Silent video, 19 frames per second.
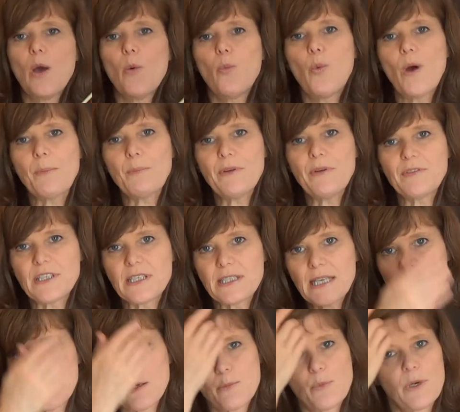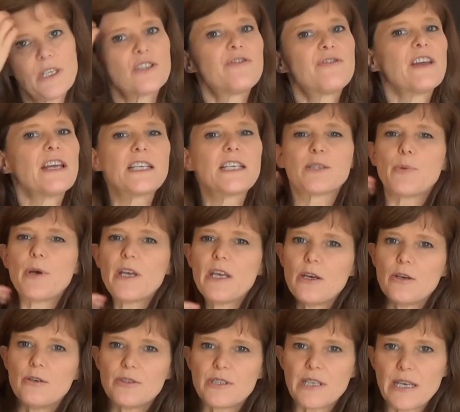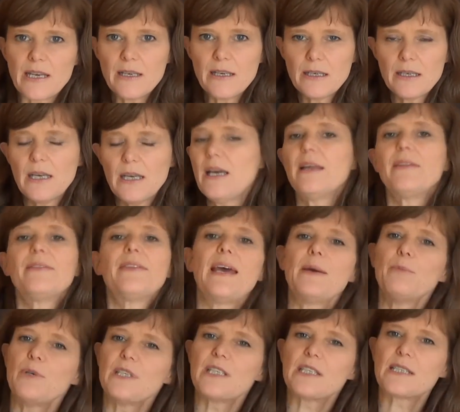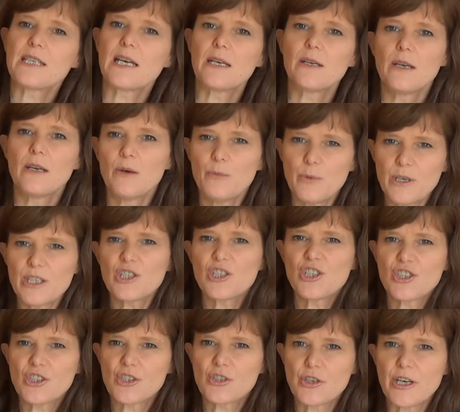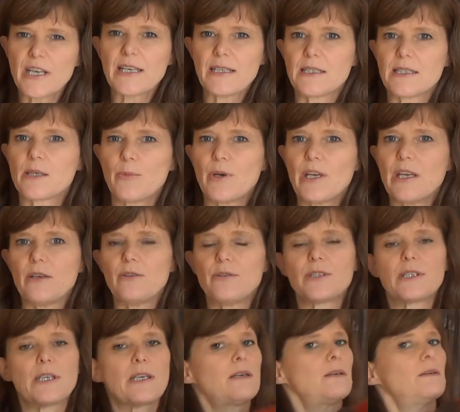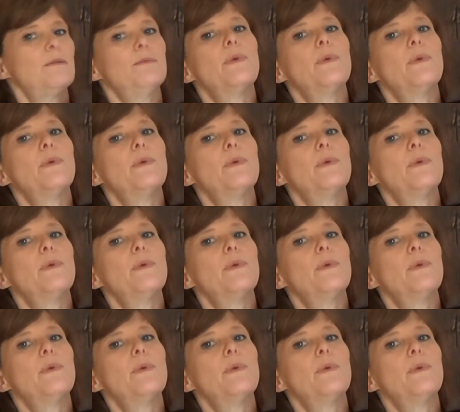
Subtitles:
When we've decided which fingers we're using, then we decide which strings are we using.